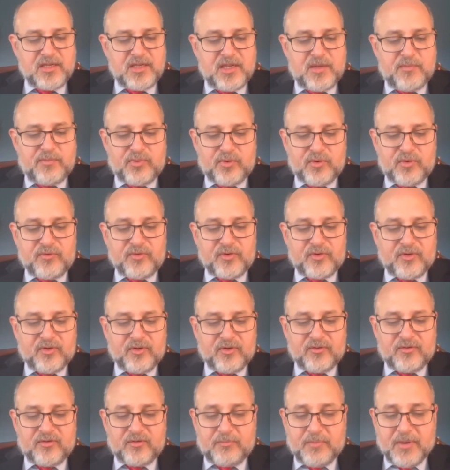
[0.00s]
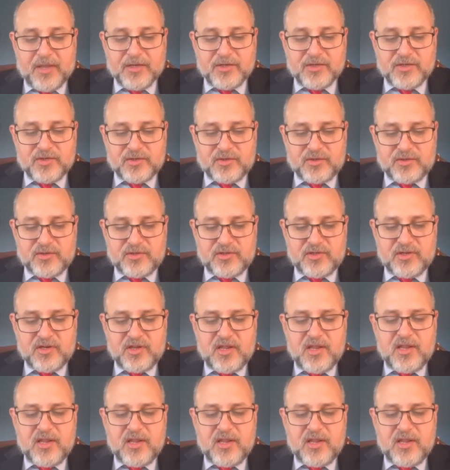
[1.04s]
improve returns for pensioners,